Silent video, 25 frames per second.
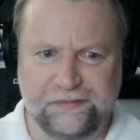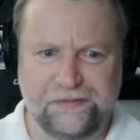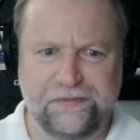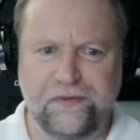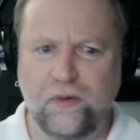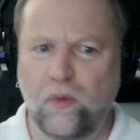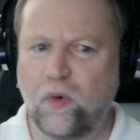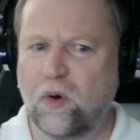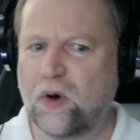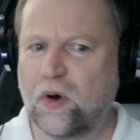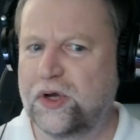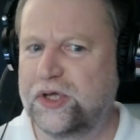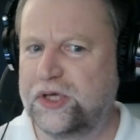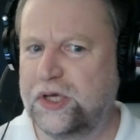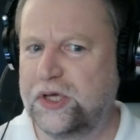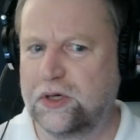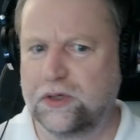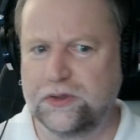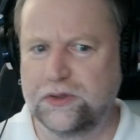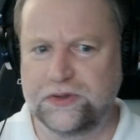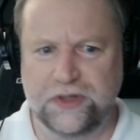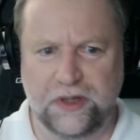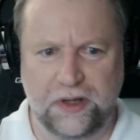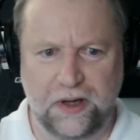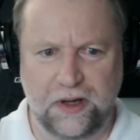4
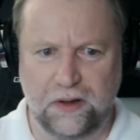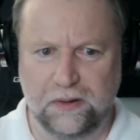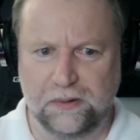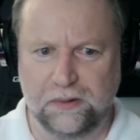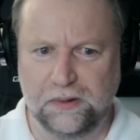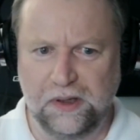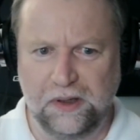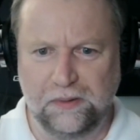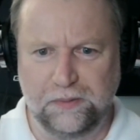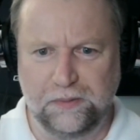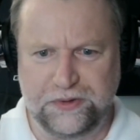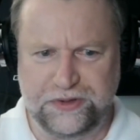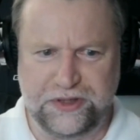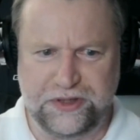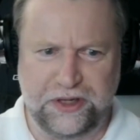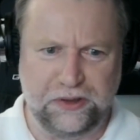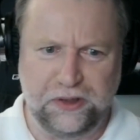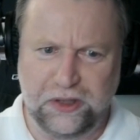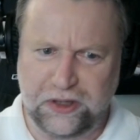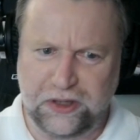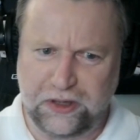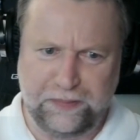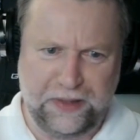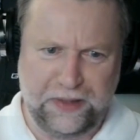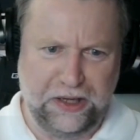years ago were saying,
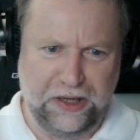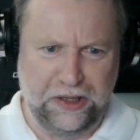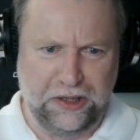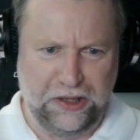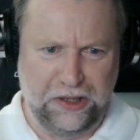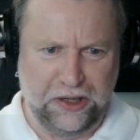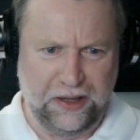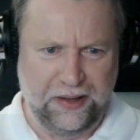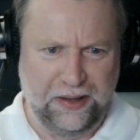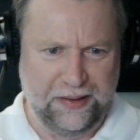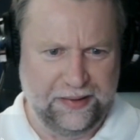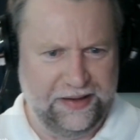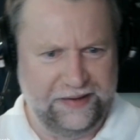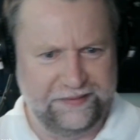look at me,